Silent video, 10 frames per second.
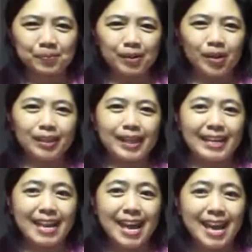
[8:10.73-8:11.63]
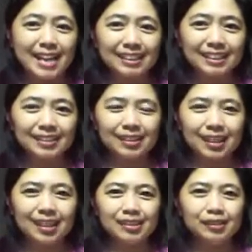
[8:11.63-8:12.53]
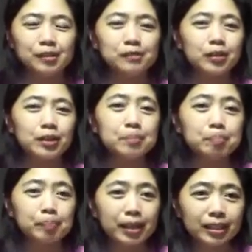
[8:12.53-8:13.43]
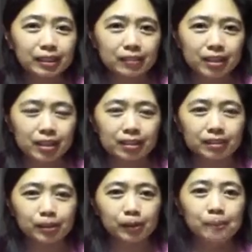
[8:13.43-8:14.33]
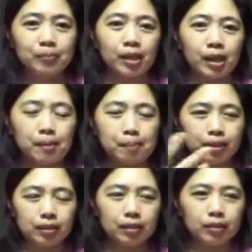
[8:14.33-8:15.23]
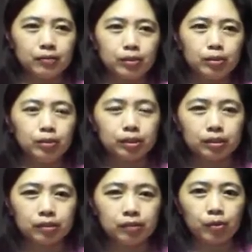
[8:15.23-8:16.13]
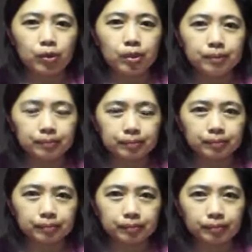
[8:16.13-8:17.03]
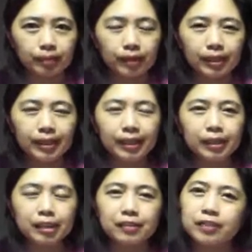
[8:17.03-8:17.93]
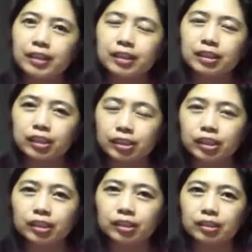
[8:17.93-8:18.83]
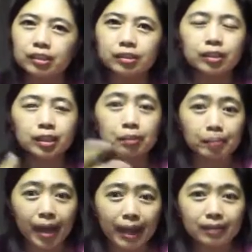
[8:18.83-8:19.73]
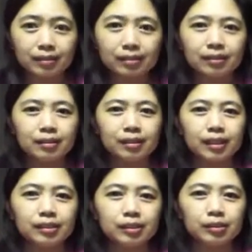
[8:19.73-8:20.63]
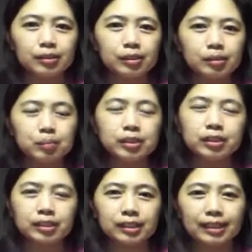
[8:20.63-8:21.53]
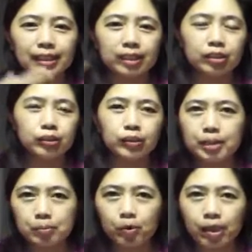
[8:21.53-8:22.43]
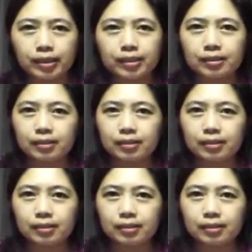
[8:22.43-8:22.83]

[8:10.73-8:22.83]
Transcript: Okay, next. Okay, so for imperative here, so imperative used for, giving instructions or a command. Yeah, so the person is telling you to keep quiet.